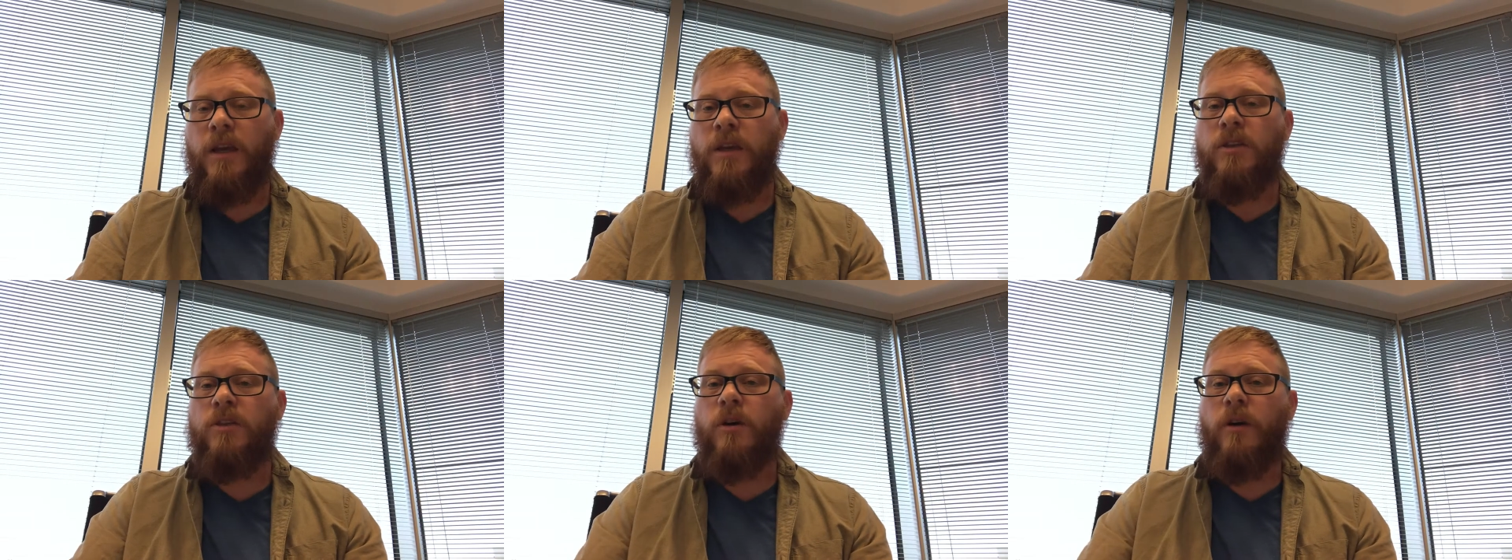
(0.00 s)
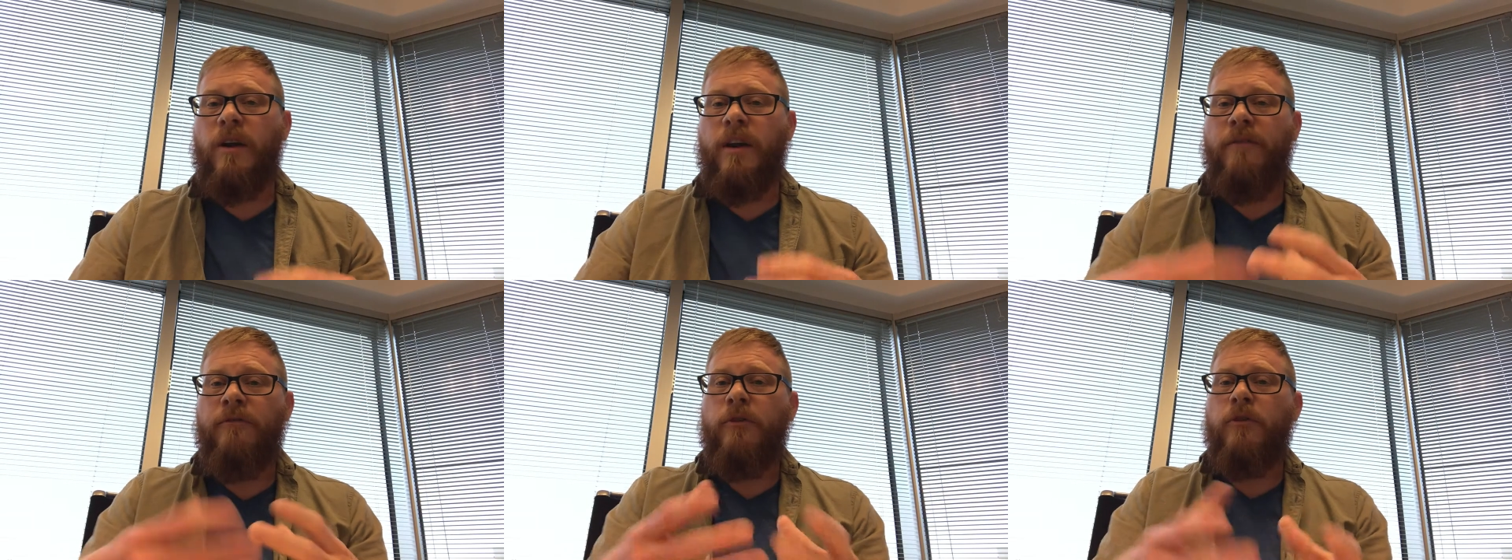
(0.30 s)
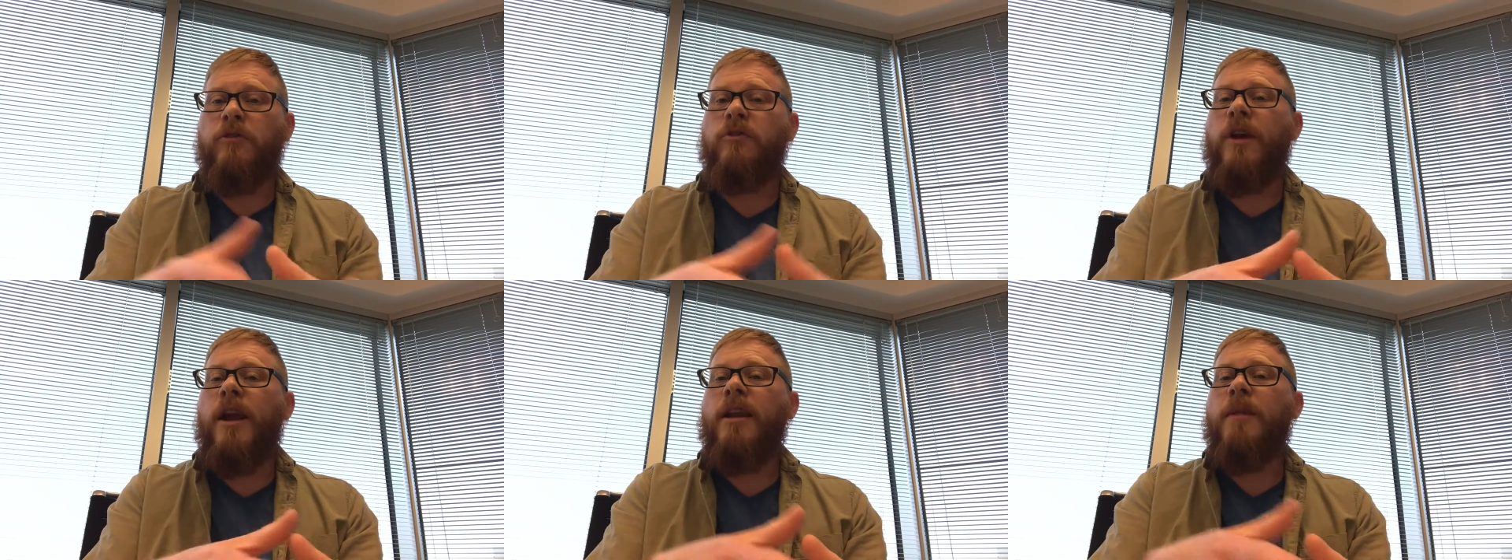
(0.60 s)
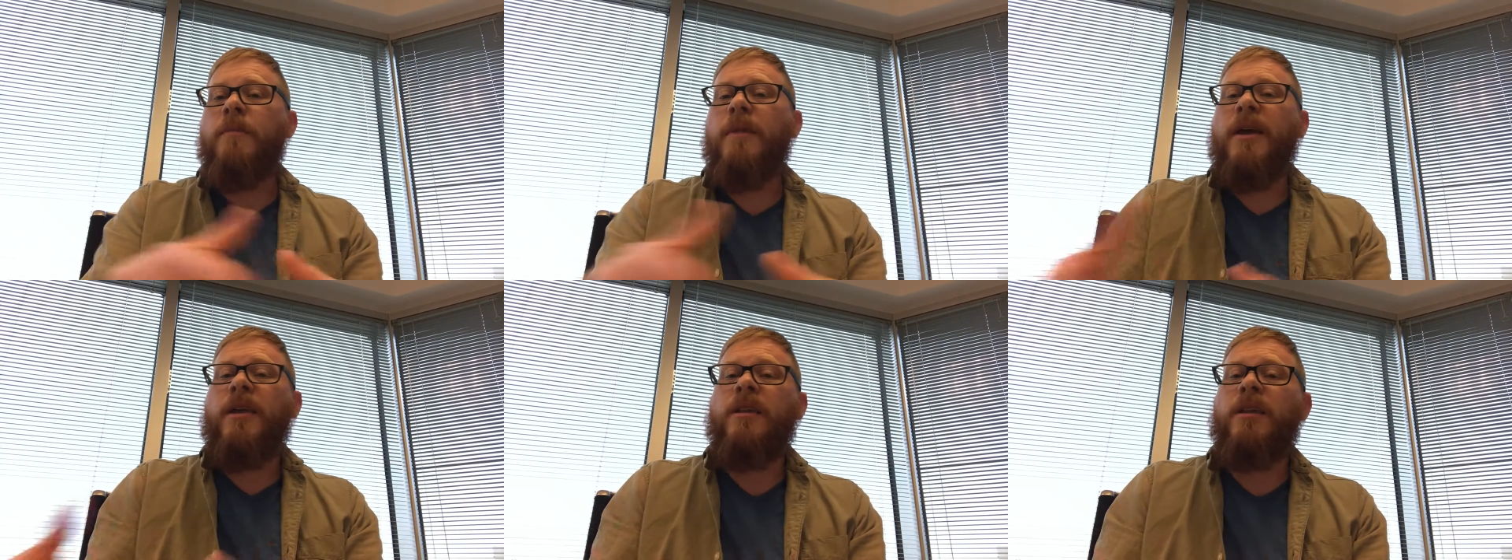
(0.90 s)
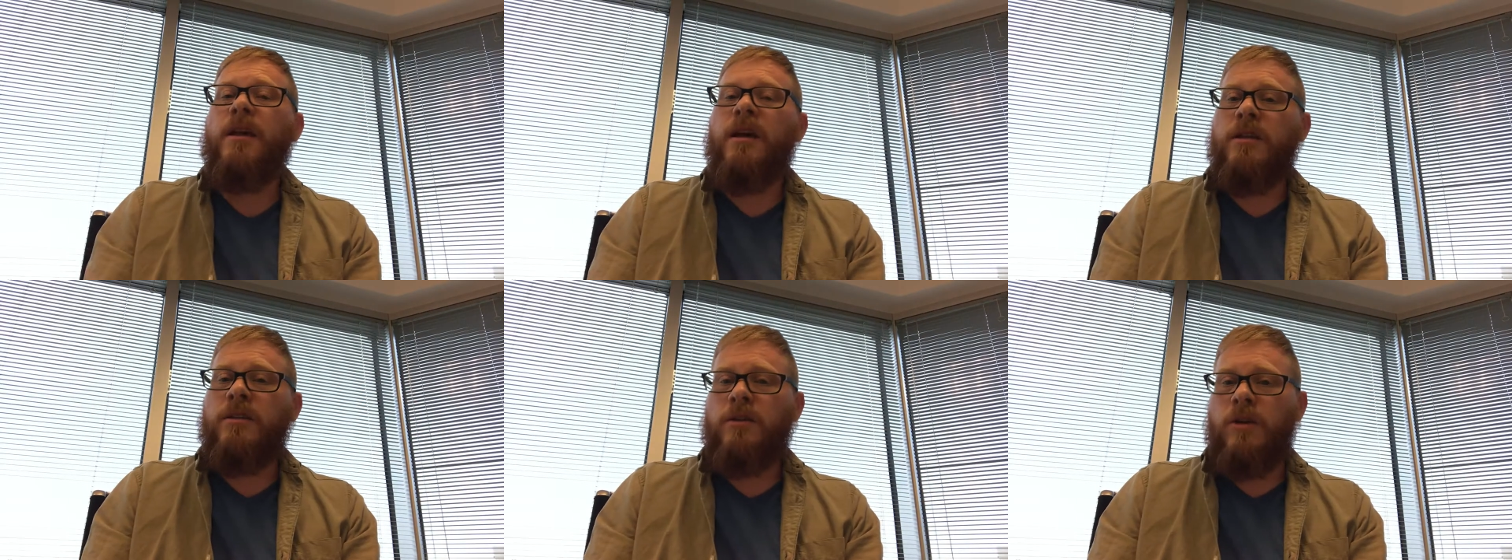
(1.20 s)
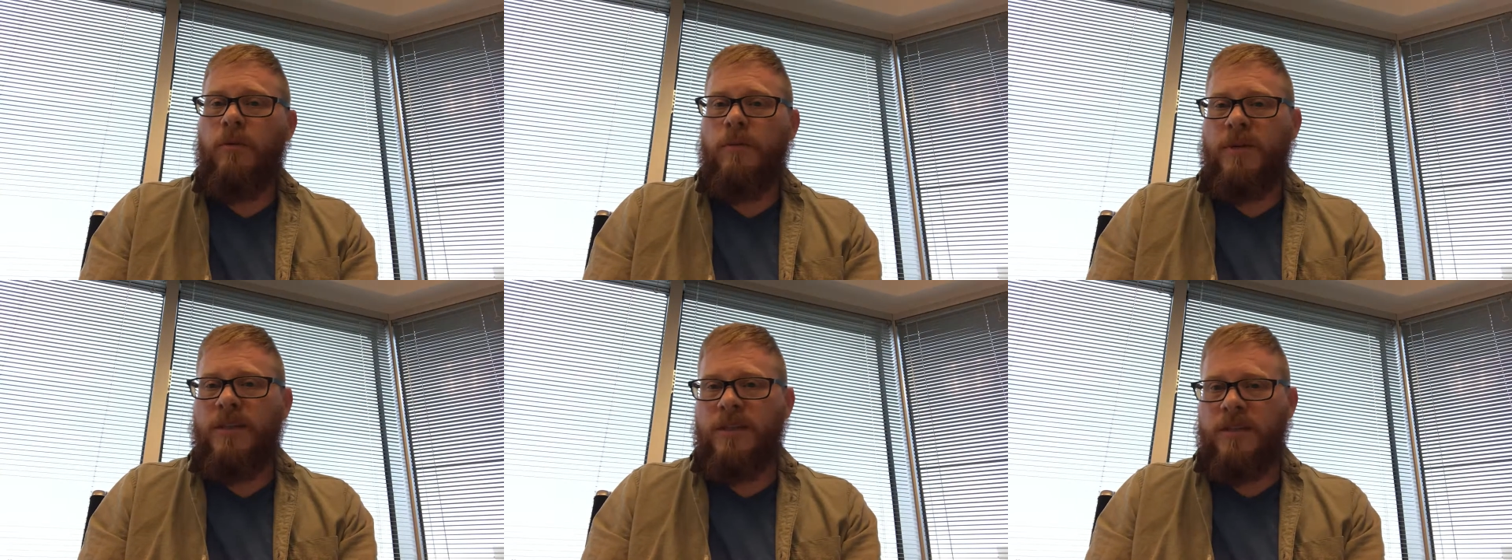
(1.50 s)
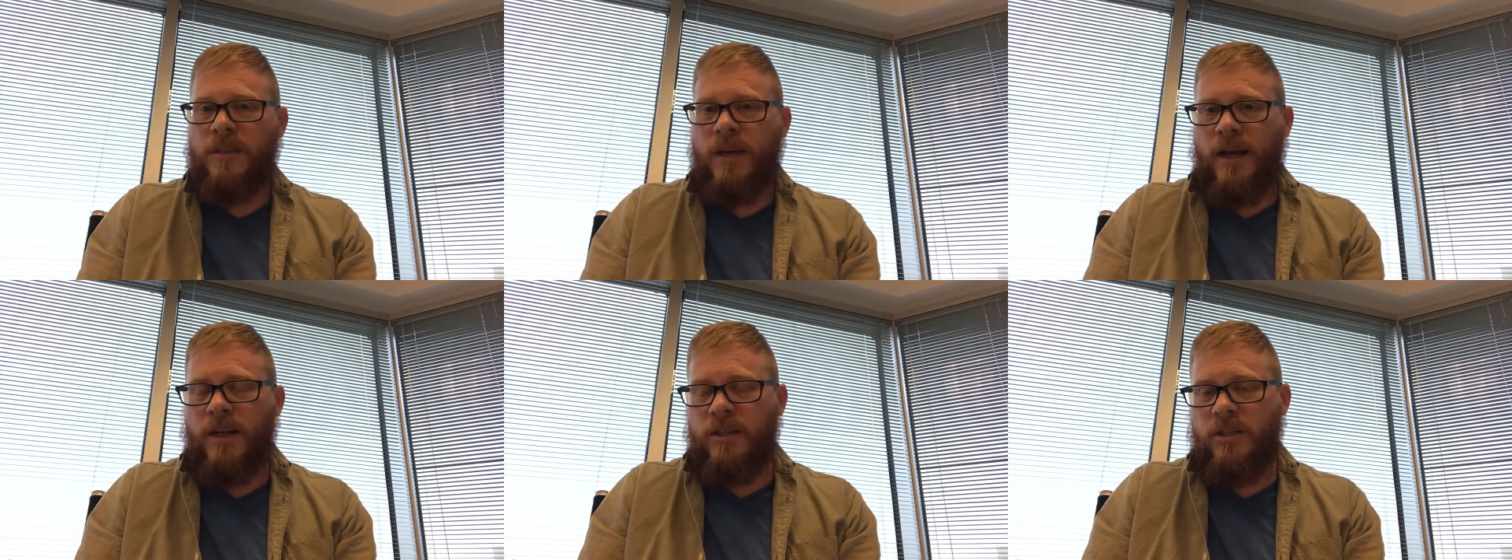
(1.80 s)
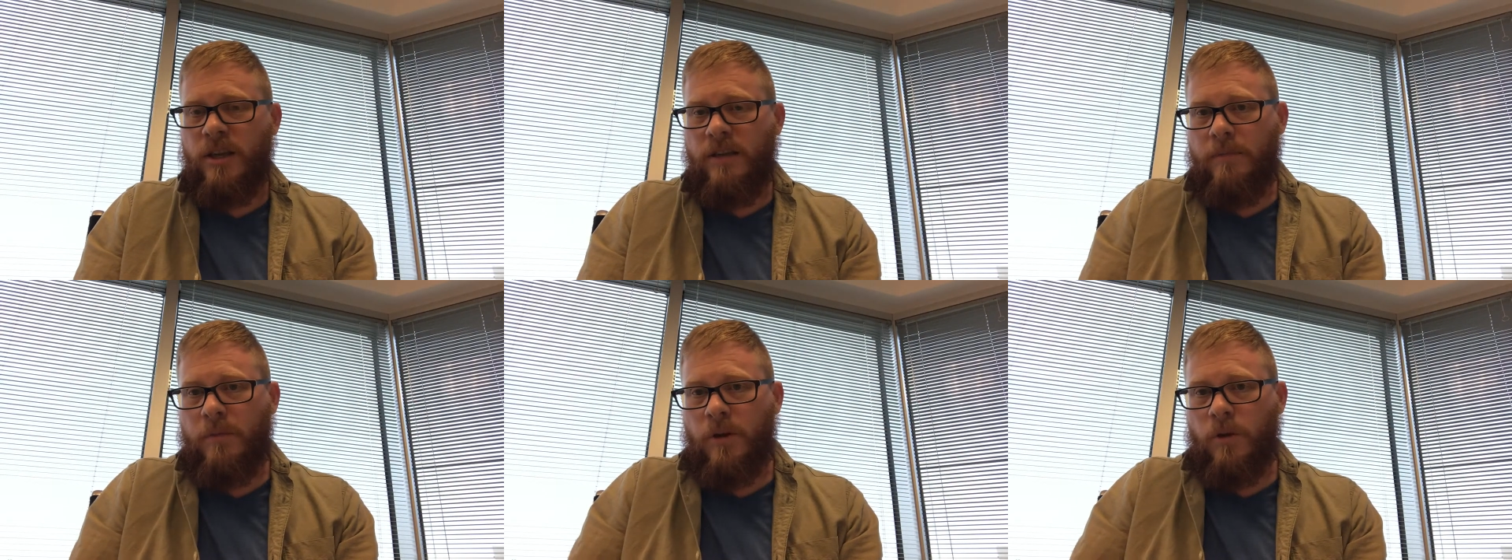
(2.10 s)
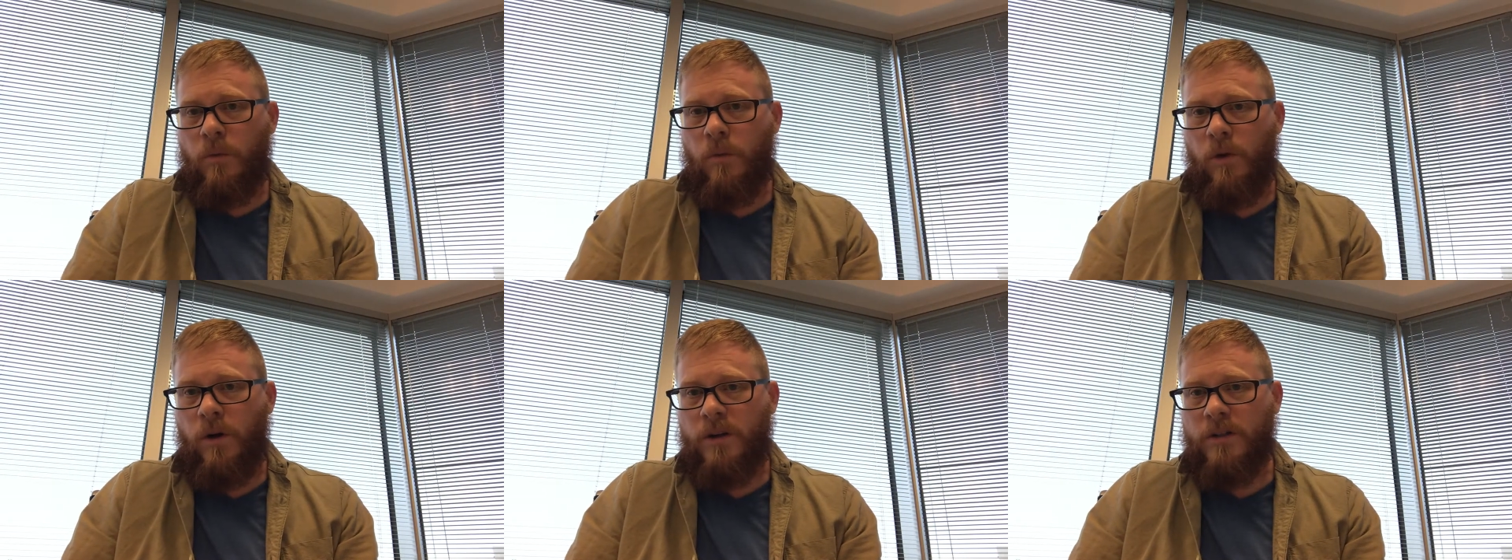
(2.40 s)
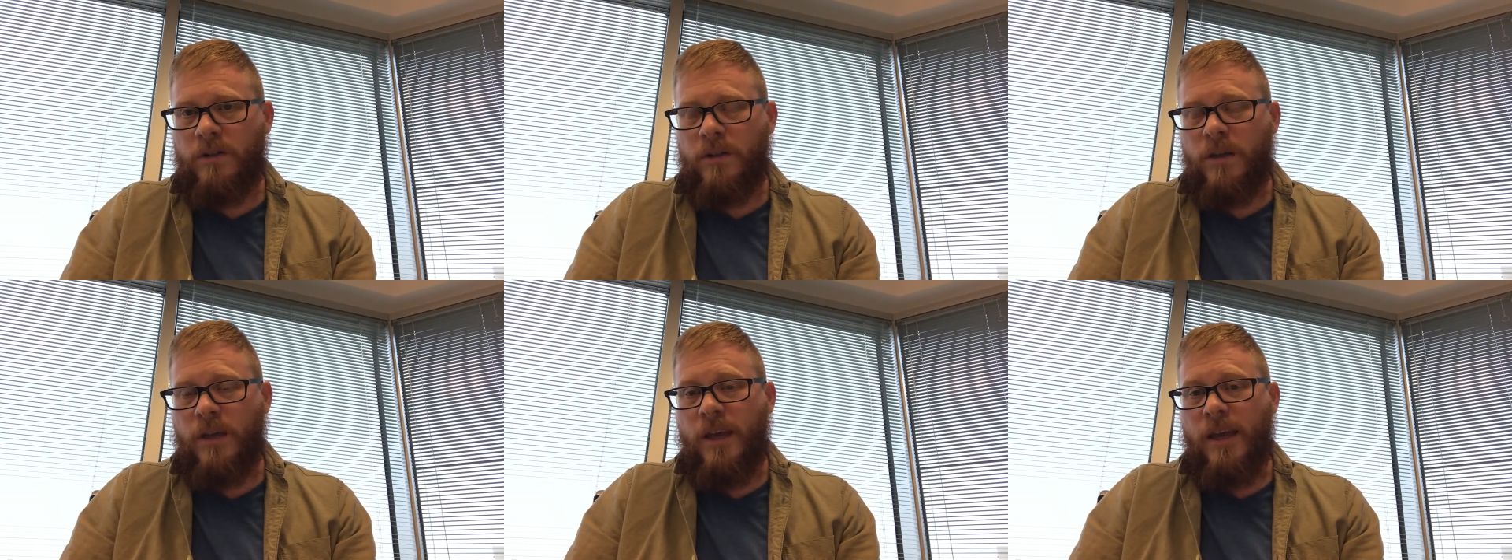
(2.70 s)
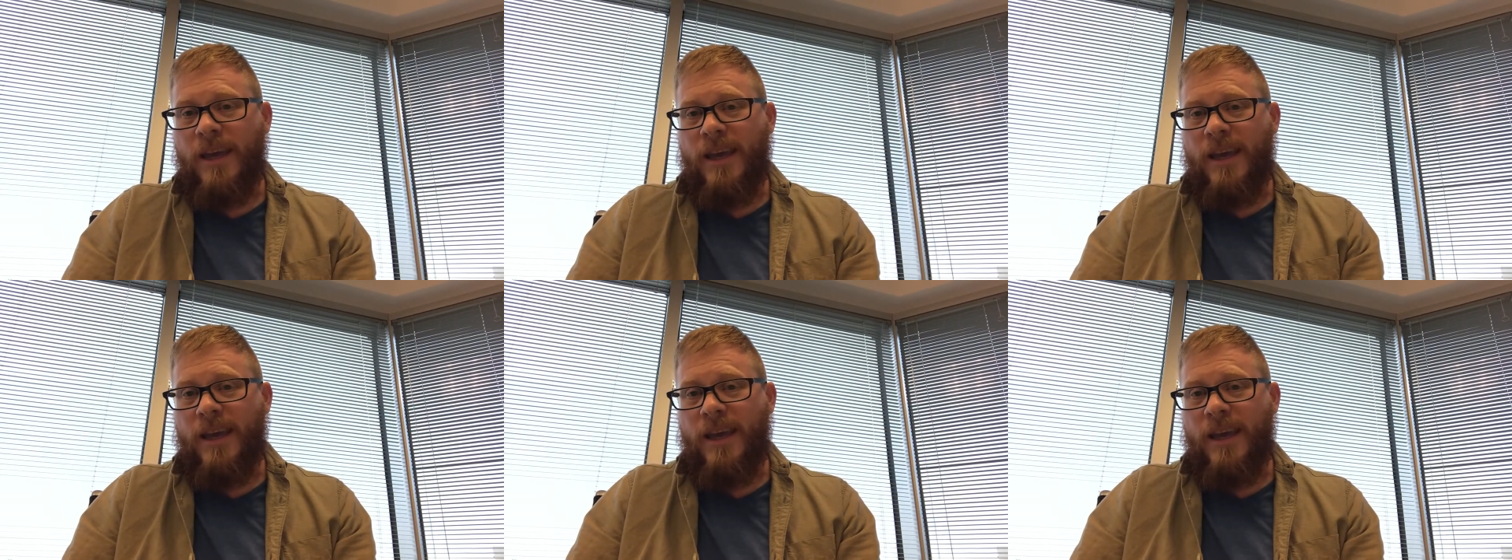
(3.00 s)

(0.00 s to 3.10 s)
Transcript: So if you're trying to make the Adobe Design Achievement Awards,